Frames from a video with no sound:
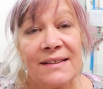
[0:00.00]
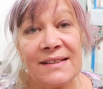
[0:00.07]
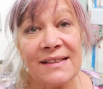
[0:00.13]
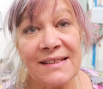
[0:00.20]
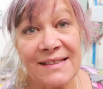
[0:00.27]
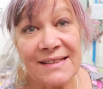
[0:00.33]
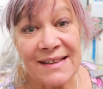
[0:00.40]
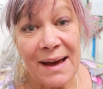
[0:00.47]

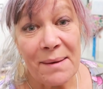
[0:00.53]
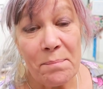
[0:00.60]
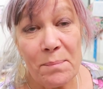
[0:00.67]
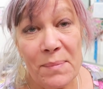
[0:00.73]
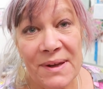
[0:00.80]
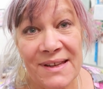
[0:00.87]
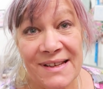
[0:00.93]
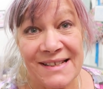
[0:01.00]

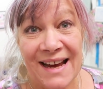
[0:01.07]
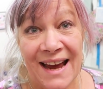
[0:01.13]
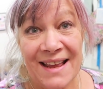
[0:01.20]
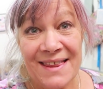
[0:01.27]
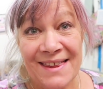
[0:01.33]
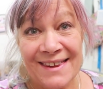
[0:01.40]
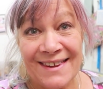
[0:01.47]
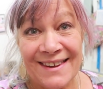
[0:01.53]
December the
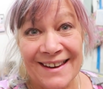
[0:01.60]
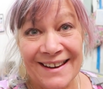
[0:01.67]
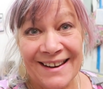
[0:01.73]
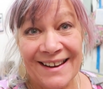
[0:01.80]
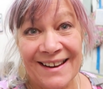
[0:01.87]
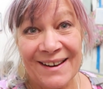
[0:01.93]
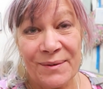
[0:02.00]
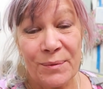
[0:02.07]
10th.
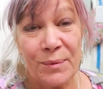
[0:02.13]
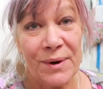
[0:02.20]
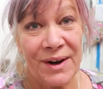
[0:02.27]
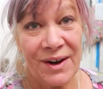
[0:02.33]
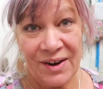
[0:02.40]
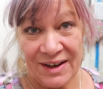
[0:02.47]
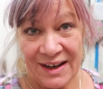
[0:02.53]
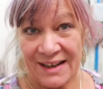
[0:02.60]

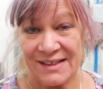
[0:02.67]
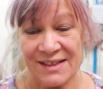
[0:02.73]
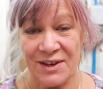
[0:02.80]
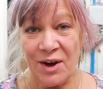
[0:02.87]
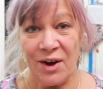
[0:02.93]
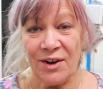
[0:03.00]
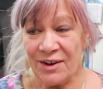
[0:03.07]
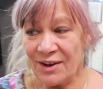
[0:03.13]
We are
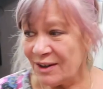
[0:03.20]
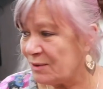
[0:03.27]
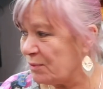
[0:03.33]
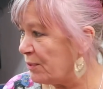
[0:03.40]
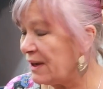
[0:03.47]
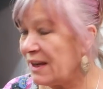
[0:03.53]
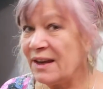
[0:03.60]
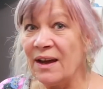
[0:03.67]
getting on,
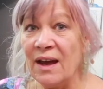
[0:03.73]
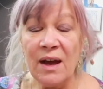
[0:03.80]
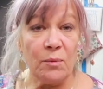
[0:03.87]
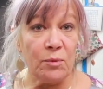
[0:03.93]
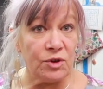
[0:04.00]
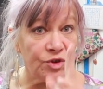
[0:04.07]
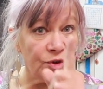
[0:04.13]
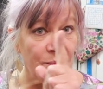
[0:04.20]
aren't we?
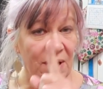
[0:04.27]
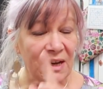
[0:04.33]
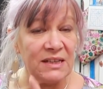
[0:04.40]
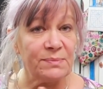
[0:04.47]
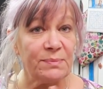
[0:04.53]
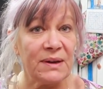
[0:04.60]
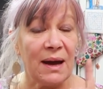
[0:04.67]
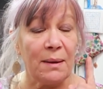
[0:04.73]
Which
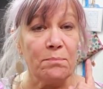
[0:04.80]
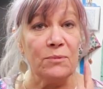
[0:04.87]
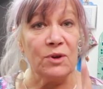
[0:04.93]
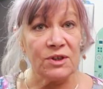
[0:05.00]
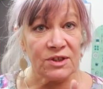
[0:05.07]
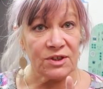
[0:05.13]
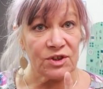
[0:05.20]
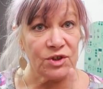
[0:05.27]
reminds me, I
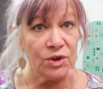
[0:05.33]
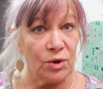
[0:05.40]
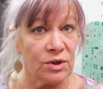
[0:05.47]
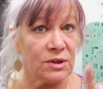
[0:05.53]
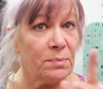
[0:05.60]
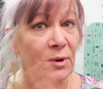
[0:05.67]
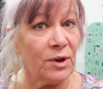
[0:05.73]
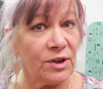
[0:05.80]
must
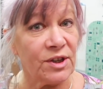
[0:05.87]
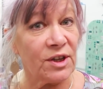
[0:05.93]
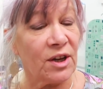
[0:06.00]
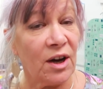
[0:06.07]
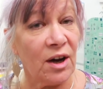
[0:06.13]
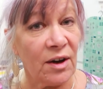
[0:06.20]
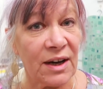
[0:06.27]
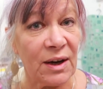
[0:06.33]
sort a birthday
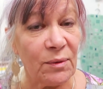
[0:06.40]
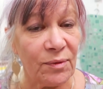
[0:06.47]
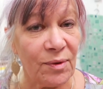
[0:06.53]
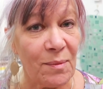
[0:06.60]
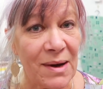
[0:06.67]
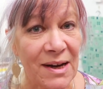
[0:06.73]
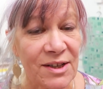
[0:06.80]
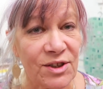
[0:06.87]
card out
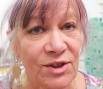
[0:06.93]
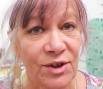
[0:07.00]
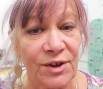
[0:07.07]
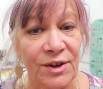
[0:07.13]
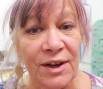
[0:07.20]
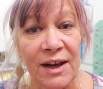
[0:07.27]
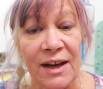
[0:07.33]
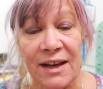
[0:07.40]
for my
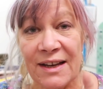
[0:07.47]
son.